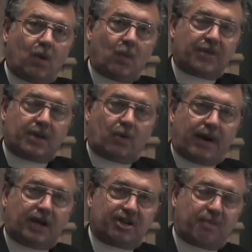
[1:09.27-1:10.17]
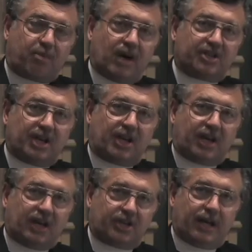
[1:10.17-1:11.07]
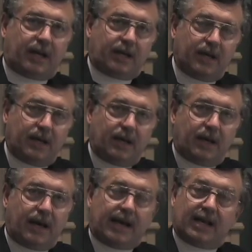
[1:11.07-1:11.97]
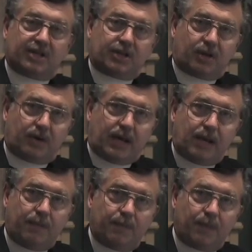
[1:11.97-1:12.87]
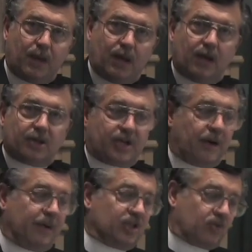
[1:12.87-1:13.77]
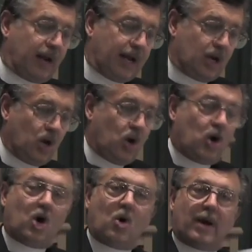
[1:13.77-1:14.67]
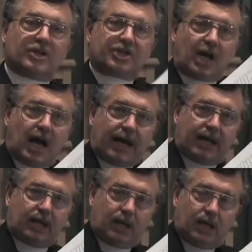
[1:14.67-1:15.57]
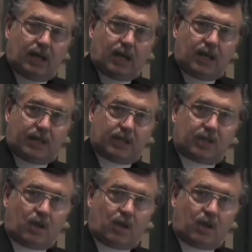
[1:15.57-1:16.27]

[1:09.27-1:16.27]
with the direction of President Kieschnick and his attorney, Sherri Strand, who has signed this